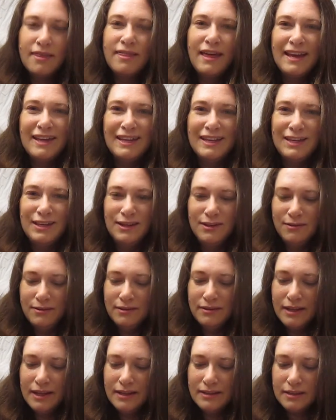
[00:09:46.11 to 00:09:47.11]
Thank you.
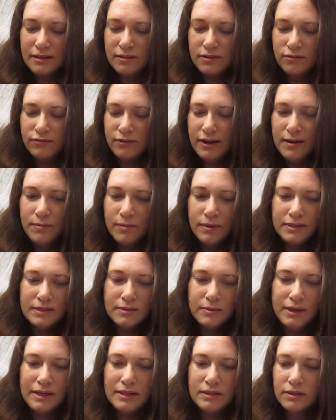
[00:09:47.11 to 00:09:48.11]
That's a great one
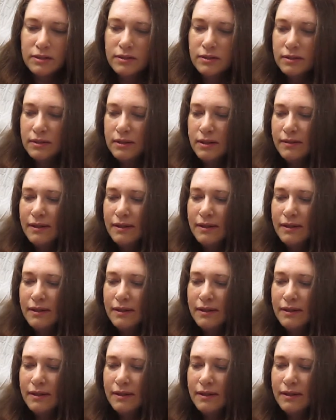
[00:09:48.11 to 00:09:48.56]
to end on.